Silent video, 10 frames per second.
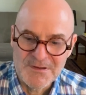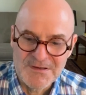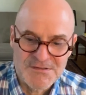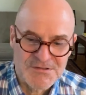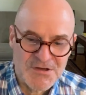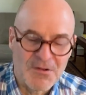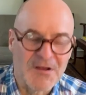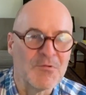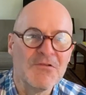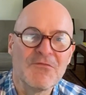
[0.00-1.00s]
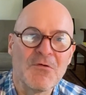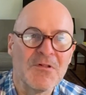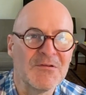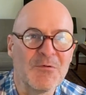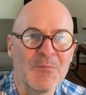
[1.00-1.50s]
he said, Joe, like when you
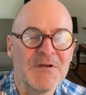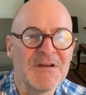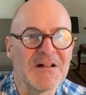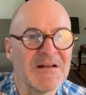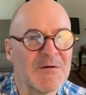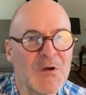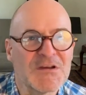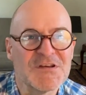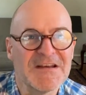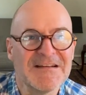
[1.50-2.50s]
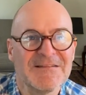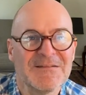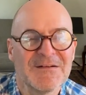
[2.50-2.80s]
fall into a pit of quicksand,